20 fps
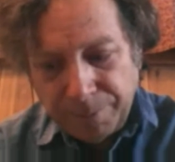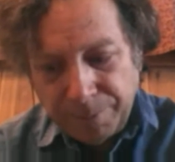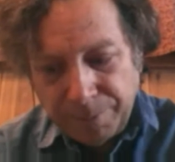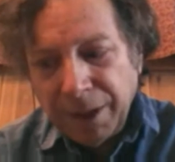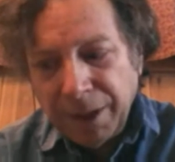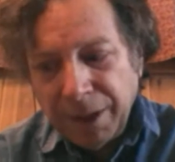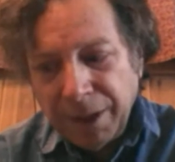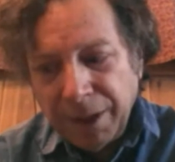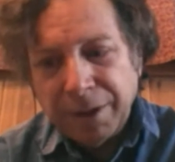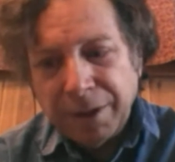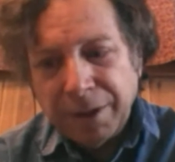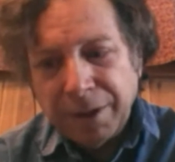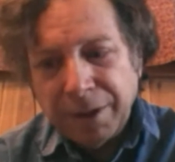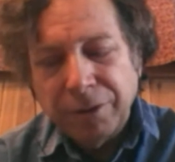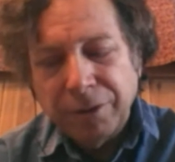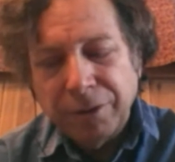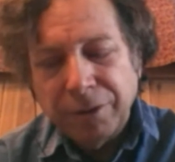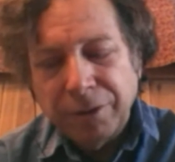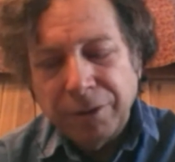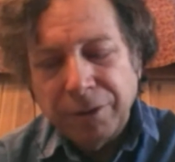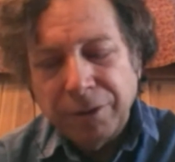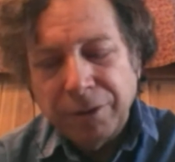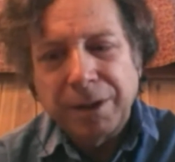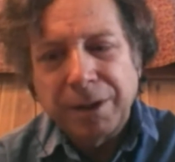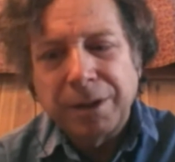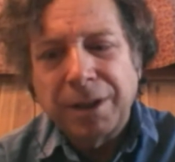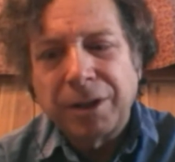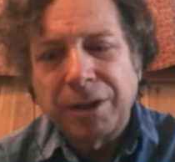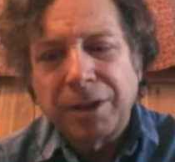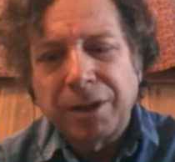and then do the
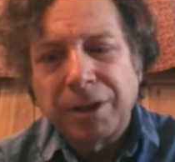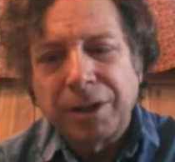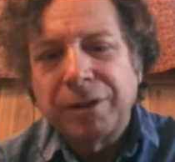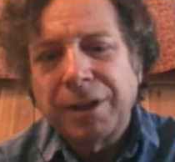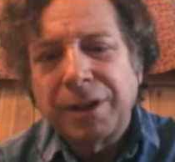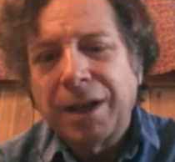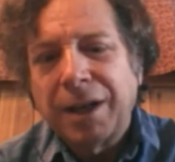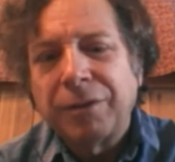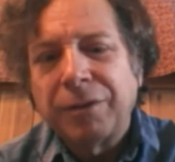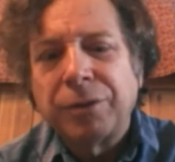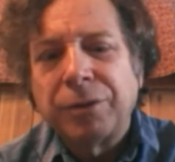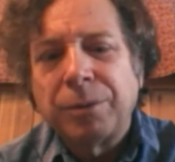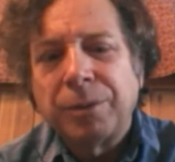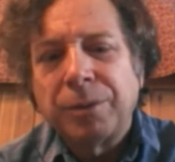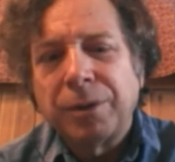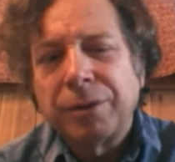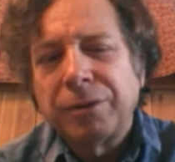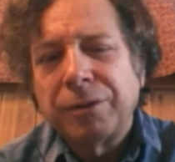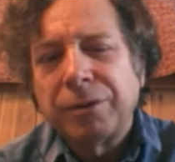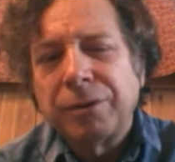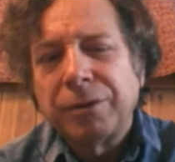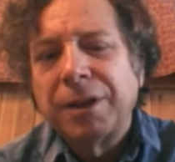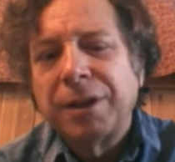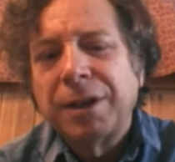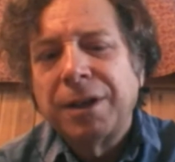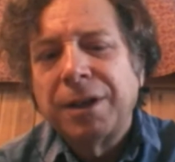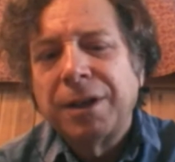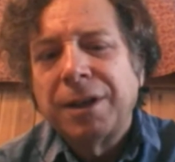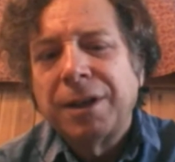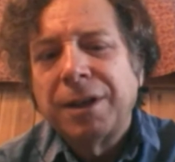recollection afterwards,
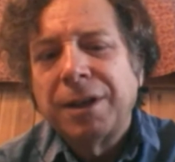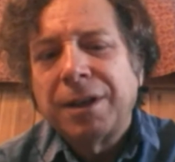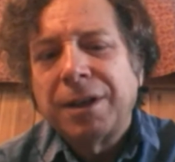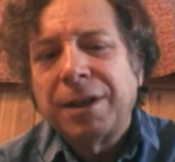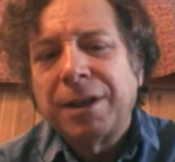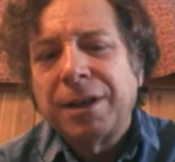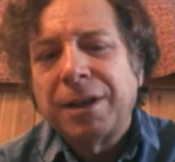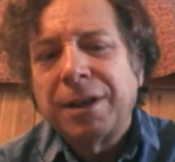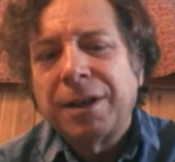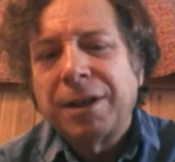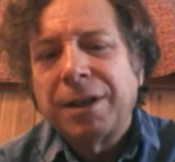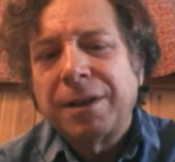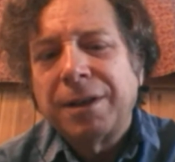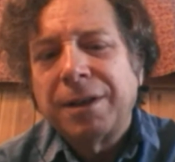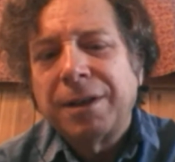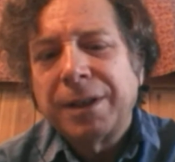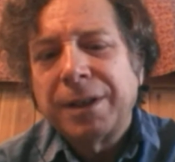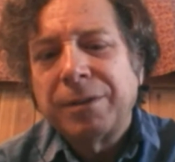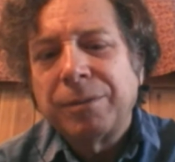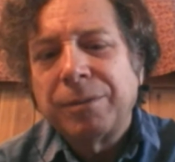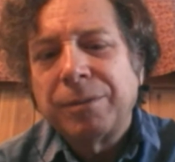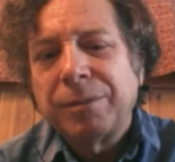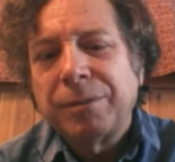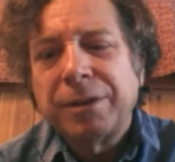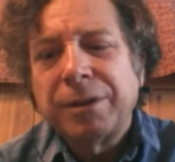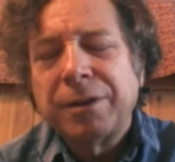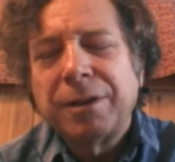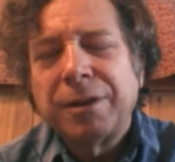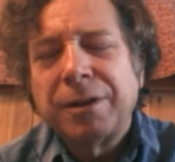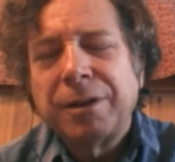and
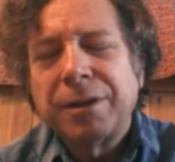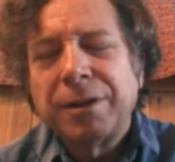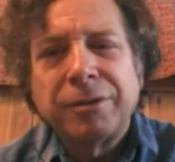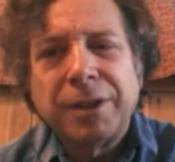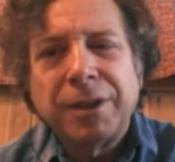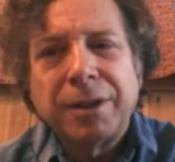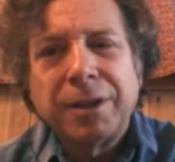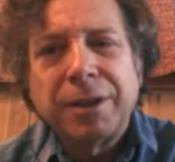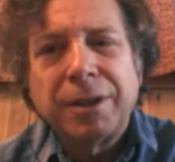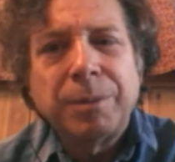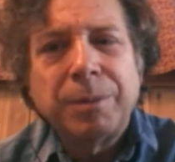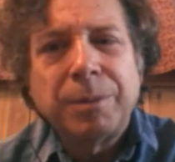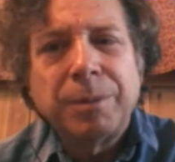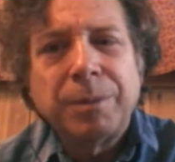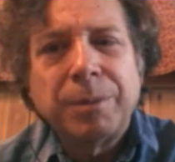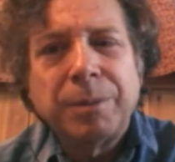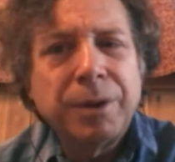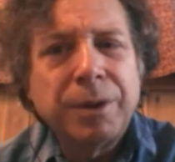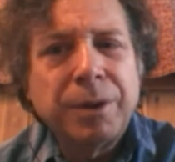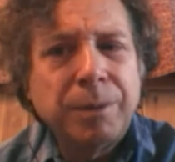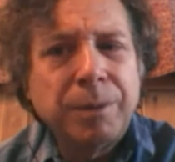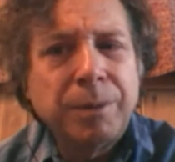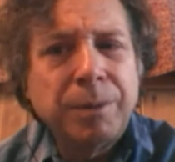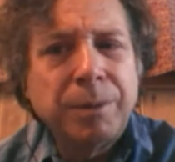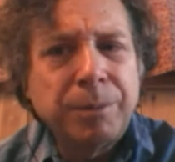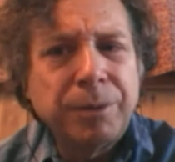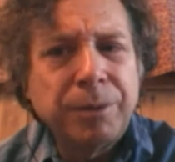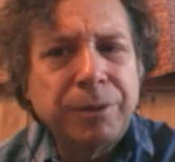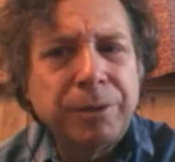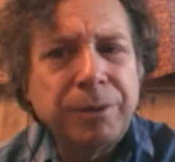write things down about what you
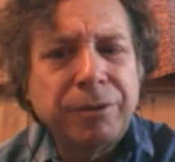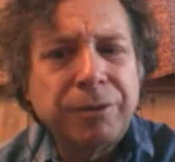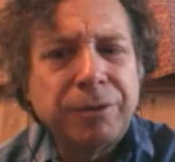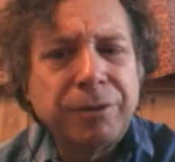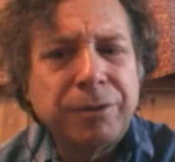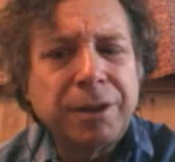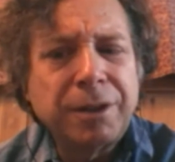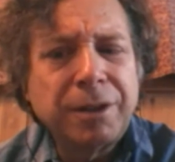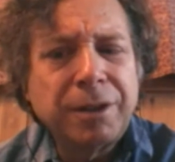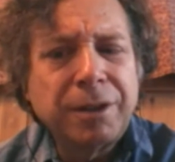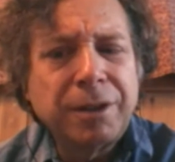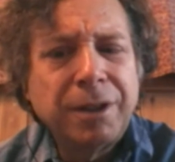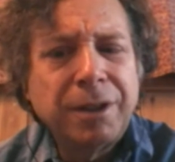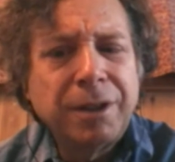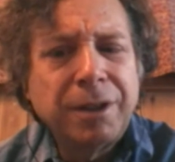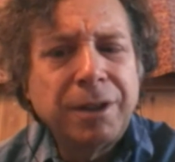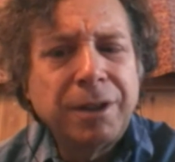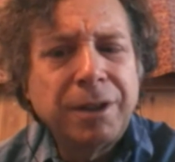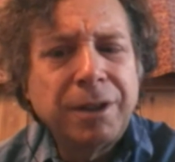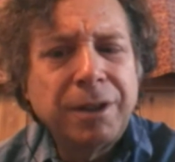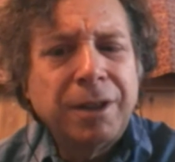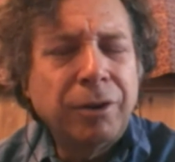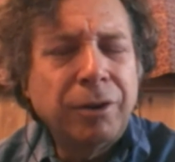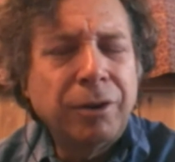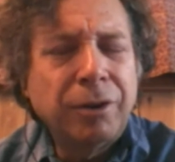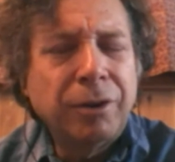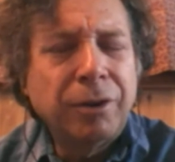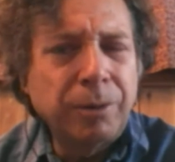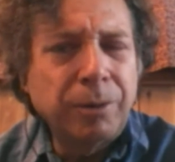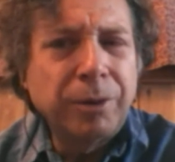remember in the sitting. And
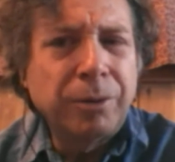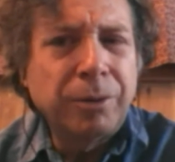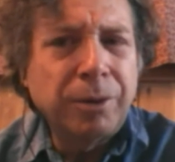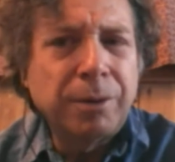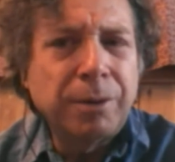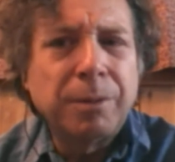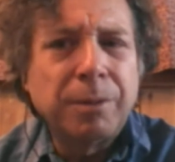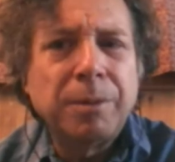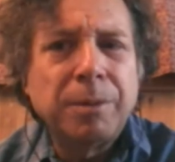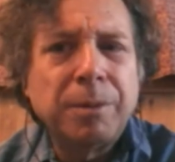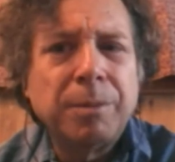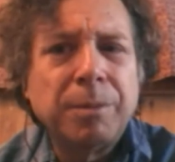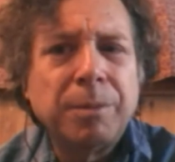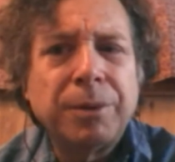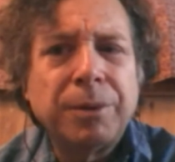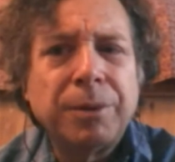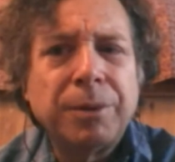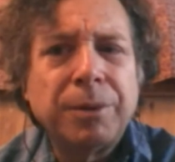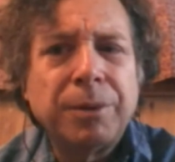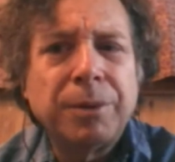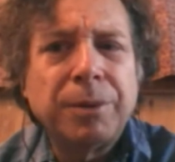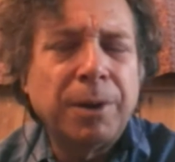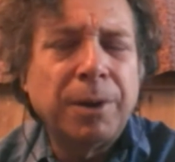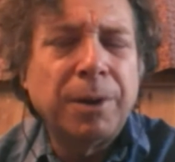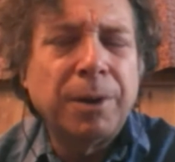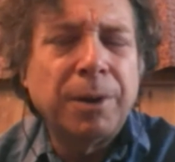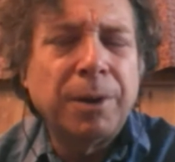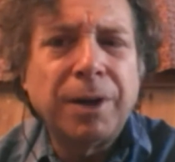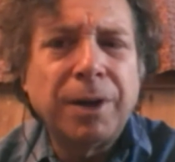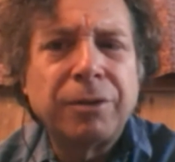you're only going to remember a
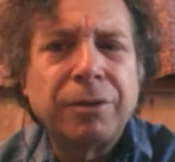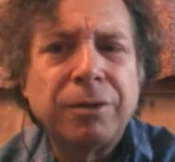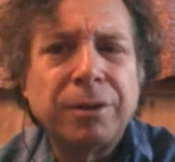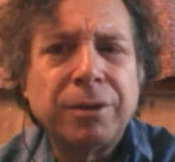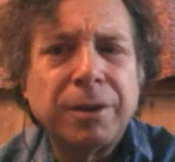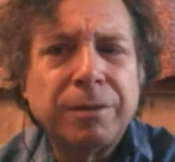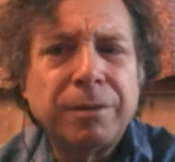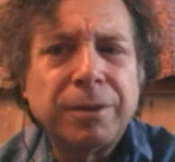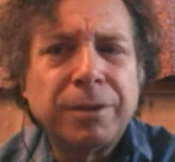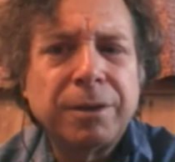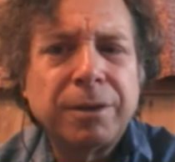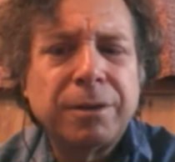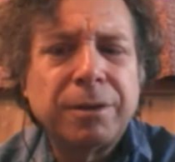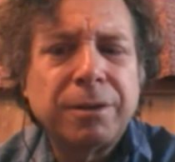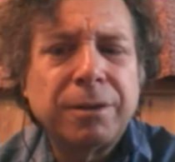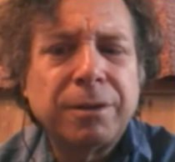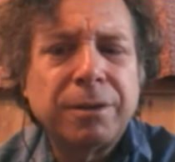small fraction of it.